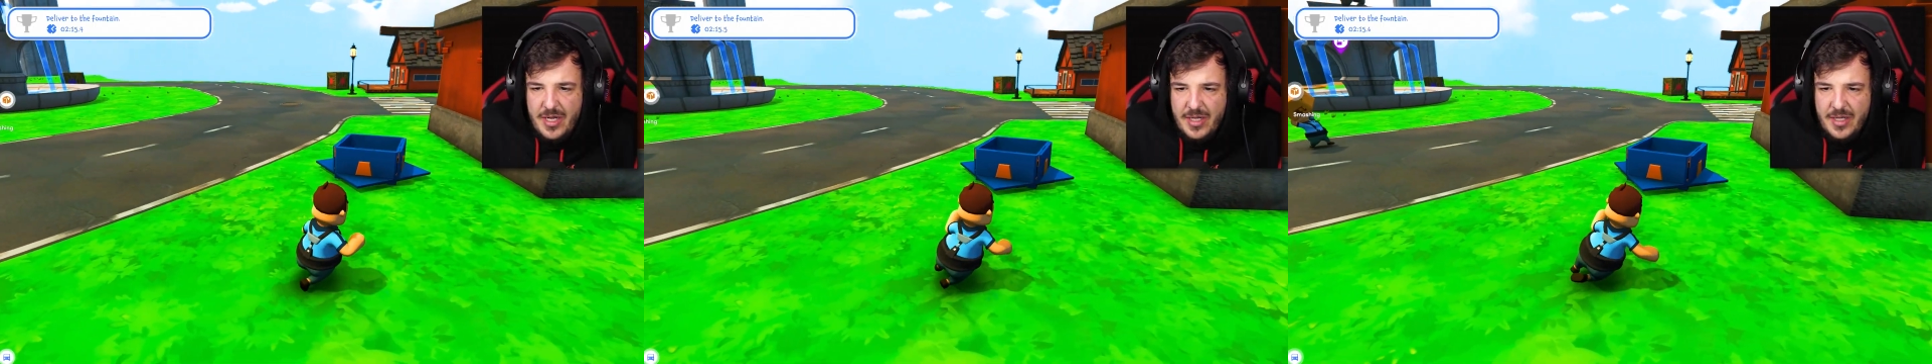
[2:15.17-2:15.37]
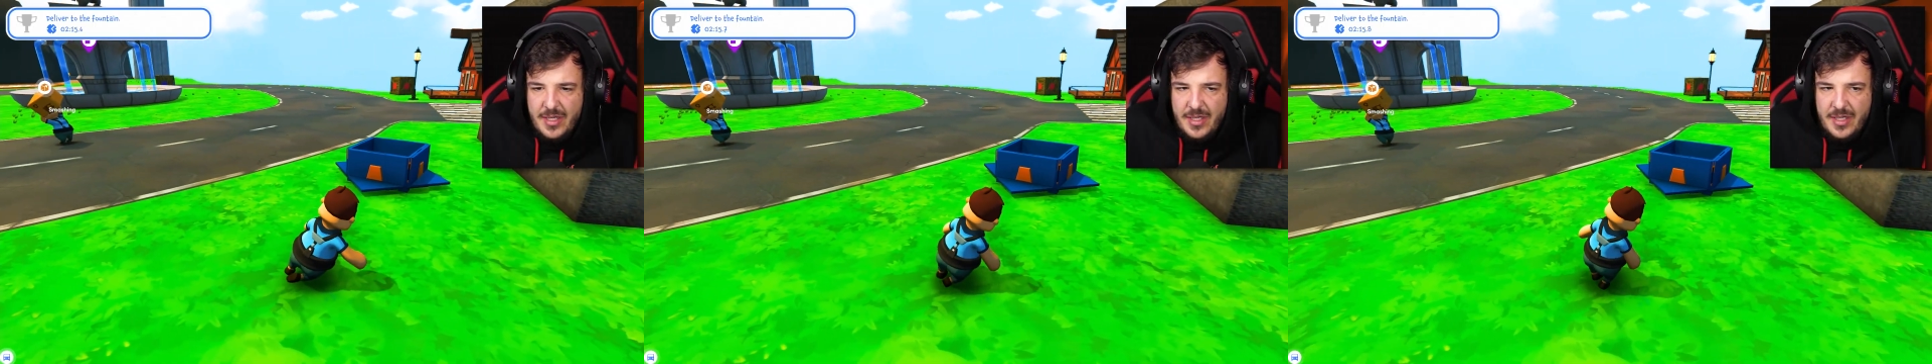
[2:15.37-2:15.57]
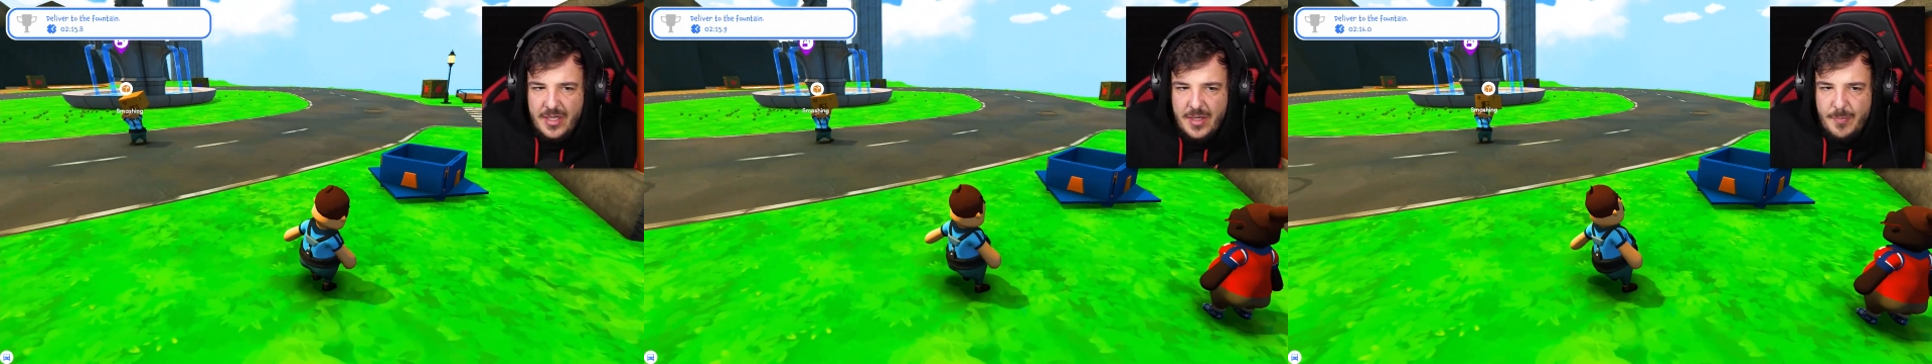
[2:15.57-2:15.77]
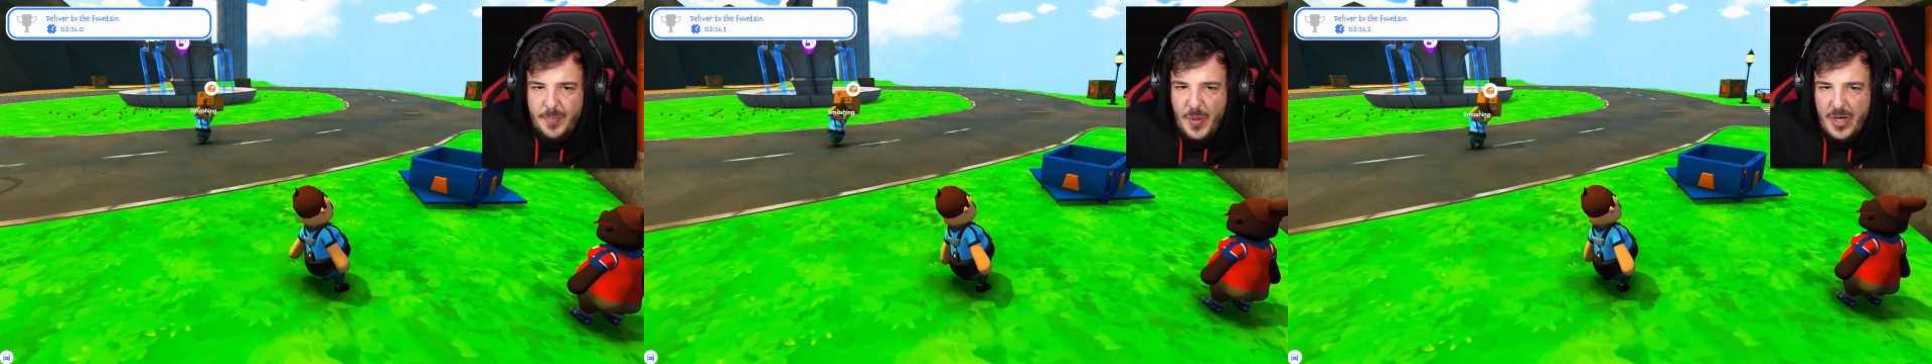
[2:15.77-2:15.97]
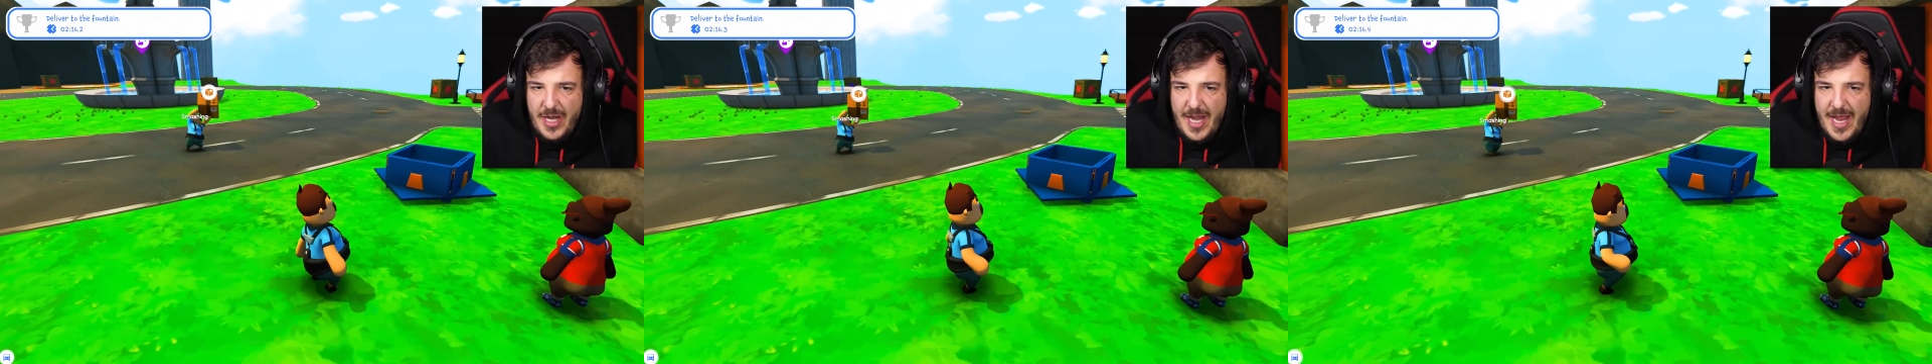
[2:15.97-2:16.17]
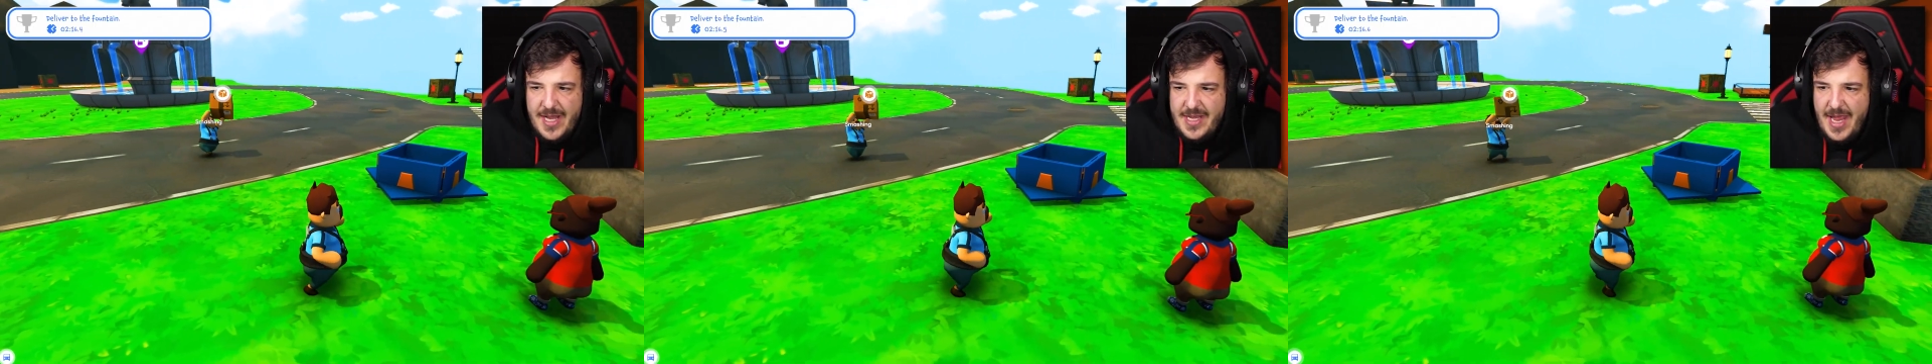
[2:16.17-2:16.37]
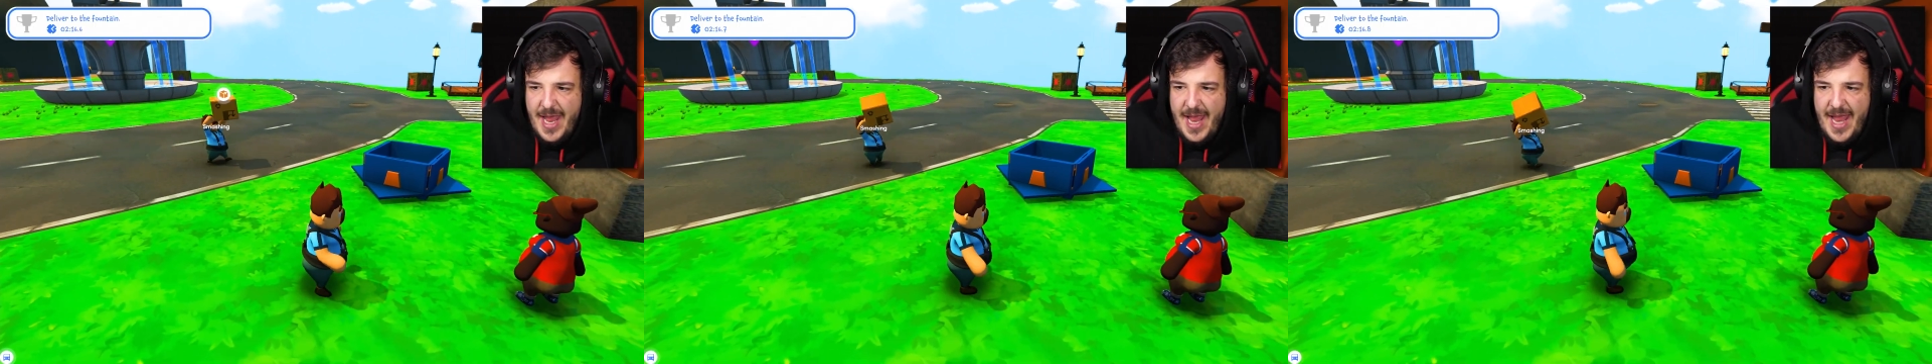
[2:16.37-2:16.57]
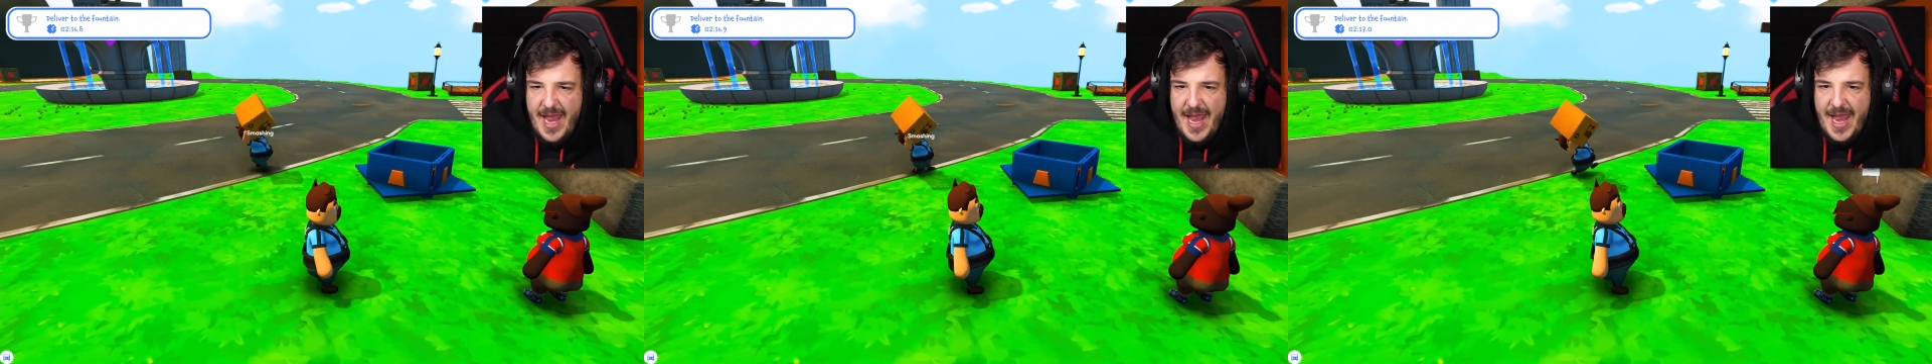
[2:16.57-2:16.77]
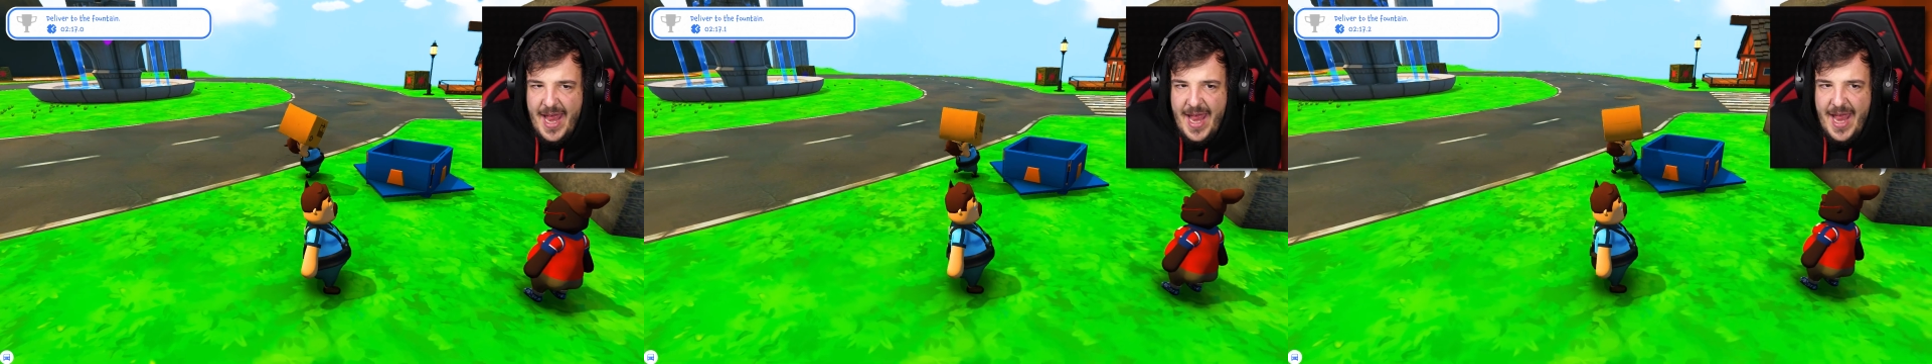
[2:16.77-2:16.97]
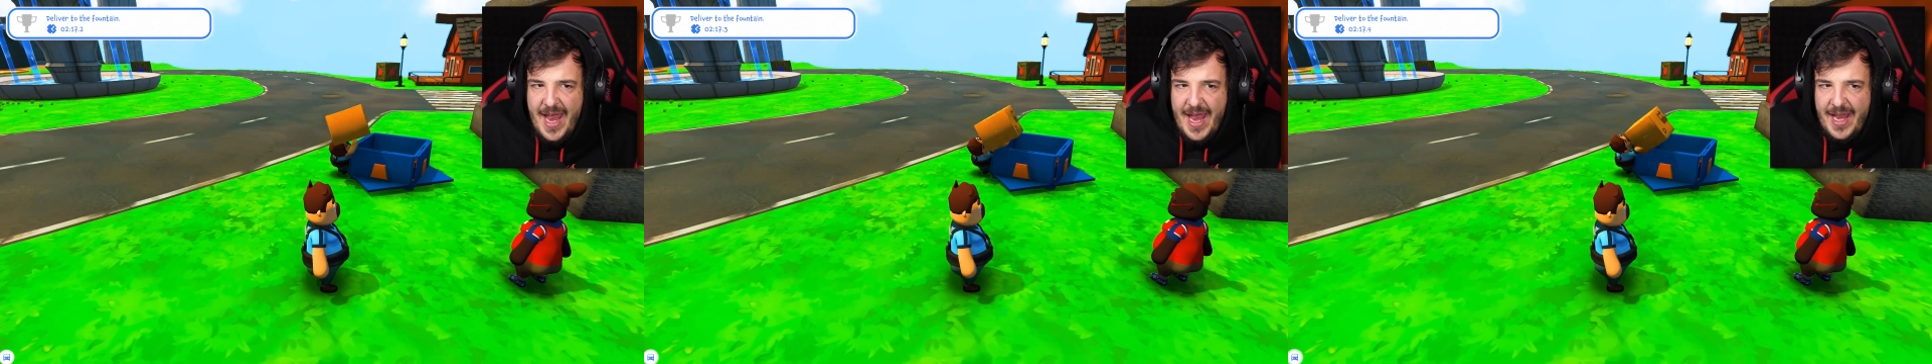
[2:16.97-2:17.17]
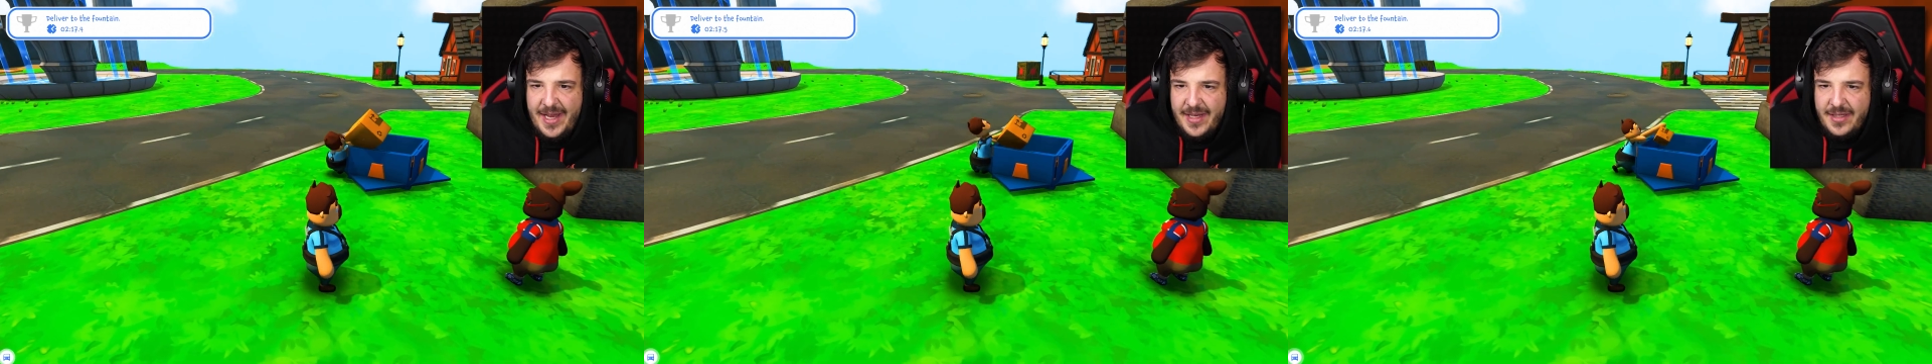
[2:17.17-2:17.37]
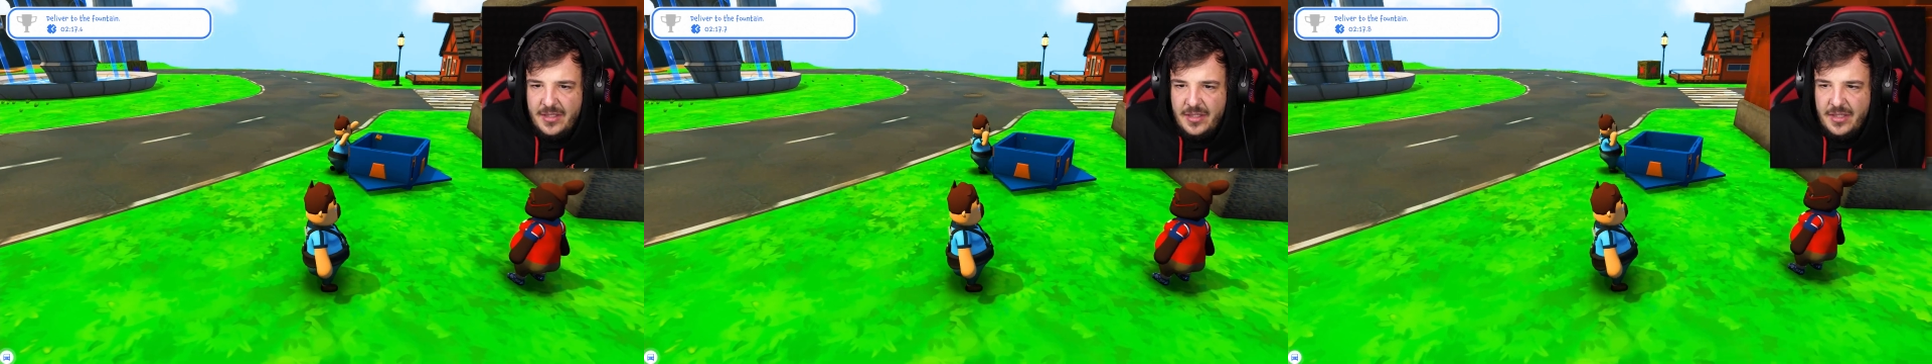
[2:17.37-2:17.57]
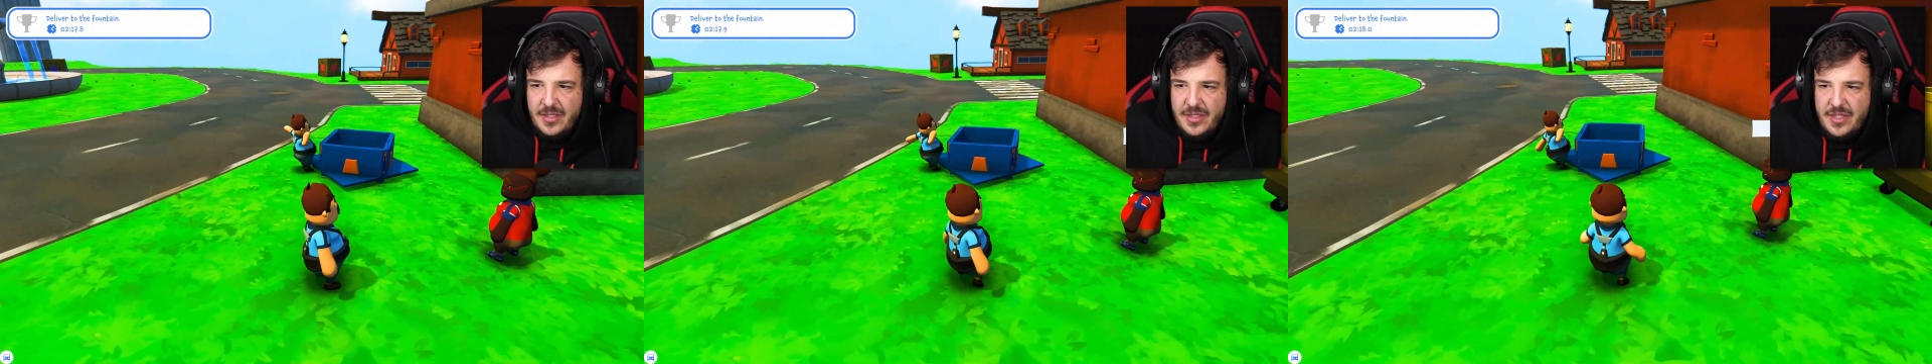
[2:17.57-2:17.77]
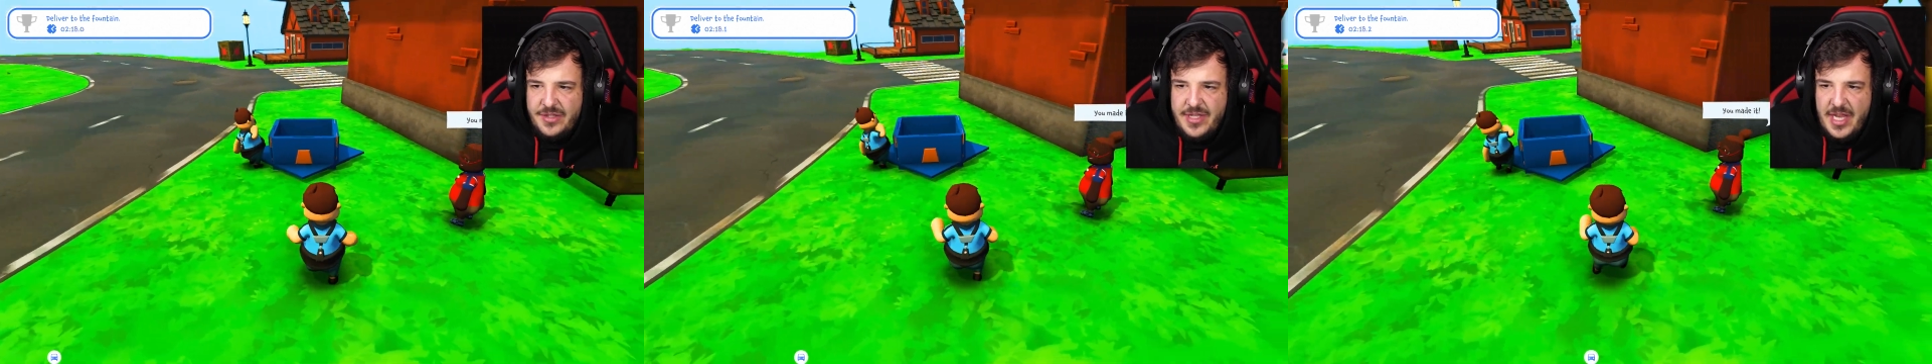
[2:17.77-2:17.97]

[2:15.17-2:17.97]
It. There we go. Two hands. Put two it hands, in. Two. Yeah. Uh.